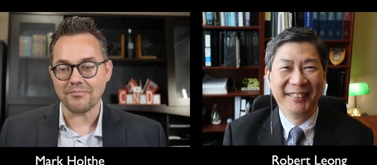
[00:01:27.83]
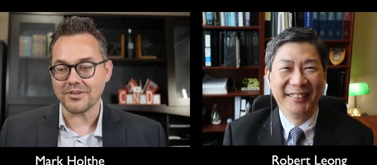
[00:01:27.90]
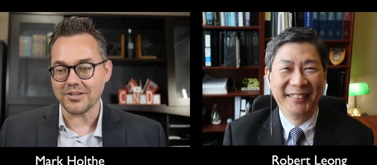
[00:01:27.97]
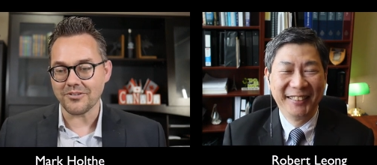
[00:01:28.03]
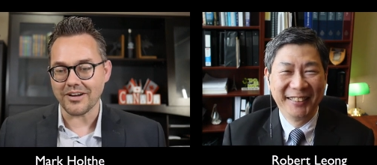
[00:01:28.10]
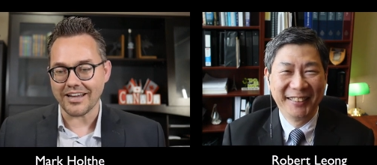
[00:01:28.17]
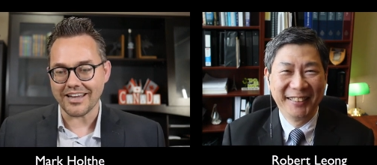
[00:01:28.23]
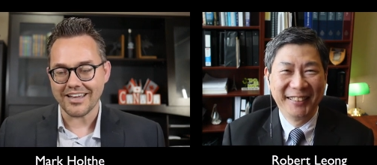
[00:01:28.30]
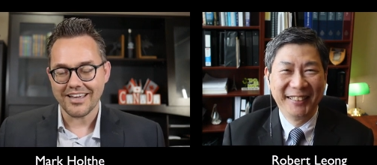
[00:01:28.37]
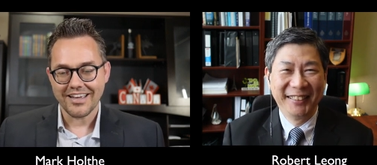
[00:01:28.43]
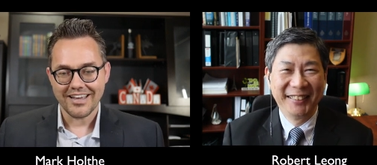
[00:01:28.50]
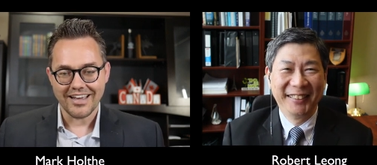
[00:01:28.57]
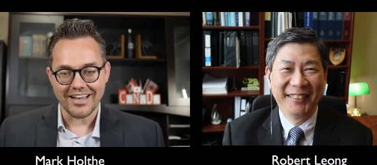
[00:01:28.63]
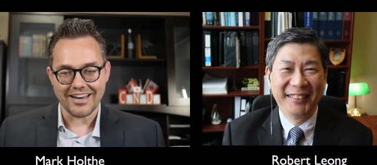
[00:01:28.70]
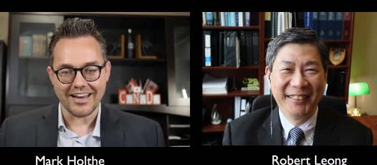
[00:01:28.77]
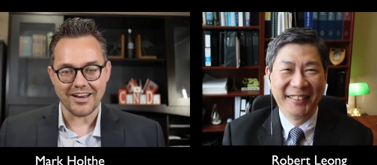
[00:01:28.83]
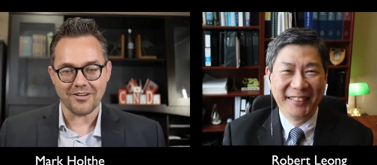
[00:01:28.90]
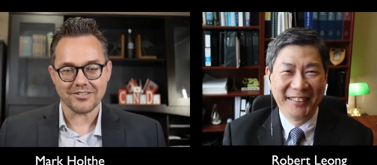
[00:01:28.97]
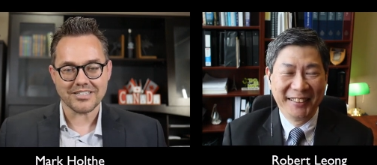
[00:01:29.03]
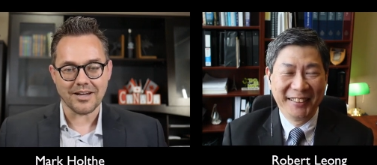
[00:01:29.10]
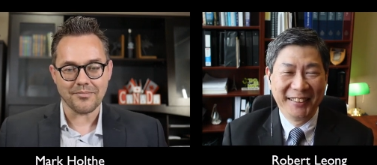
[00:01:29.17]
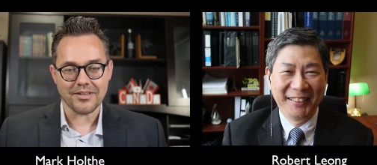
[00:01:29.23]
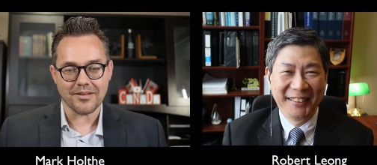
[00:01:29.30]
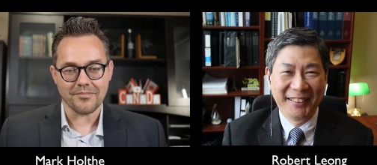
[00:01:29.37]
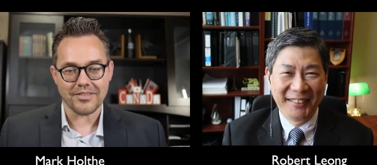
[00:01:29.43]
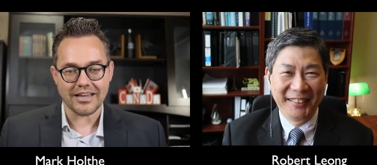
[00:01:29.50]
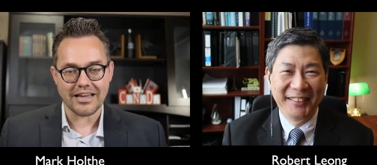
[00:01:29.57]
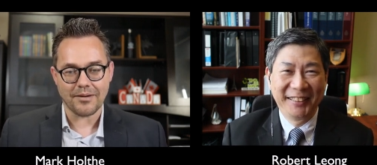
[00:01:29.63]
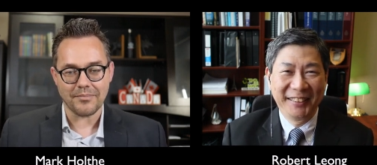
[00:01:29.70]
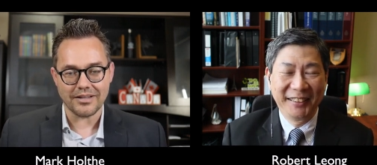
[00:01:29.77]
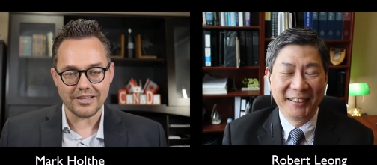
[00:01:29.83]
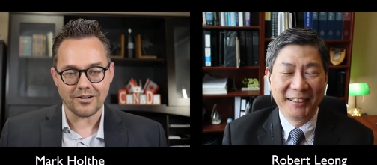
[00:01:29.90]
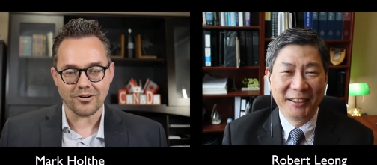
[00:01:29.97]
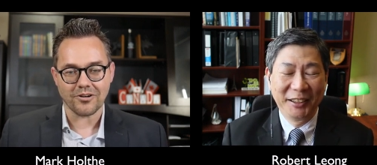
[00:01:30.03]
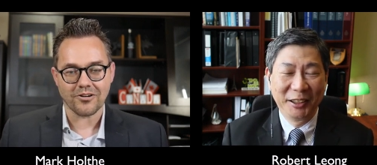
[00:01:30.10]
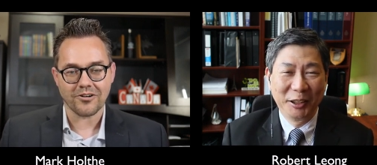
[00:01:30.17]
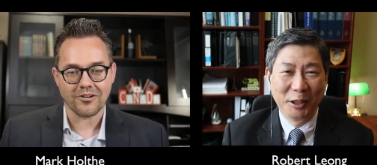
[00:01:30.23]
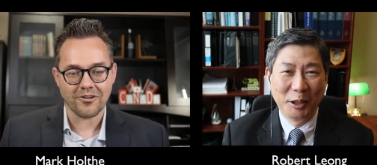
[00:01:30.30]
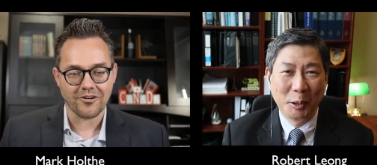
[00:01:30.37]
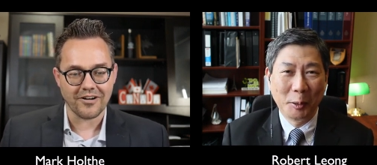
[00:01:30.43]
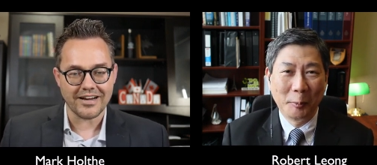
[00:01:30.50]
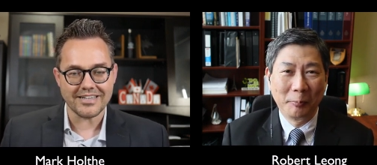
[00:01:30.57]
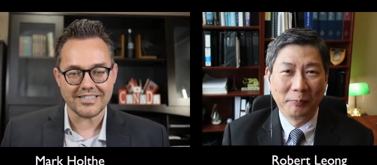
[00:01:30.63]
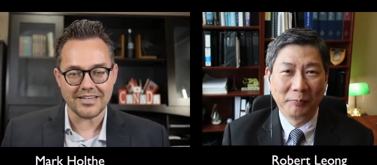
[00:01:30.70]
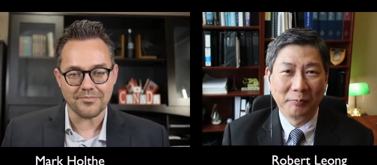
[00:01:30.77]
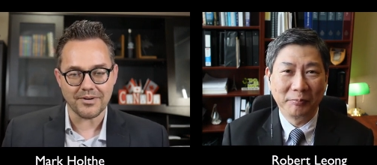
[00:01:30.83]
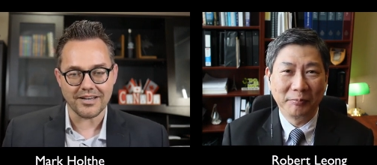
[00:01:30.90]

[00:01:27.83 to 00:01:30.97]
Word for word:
Speaker 1: I'm doing. And I know some of them think I'm a little crazy,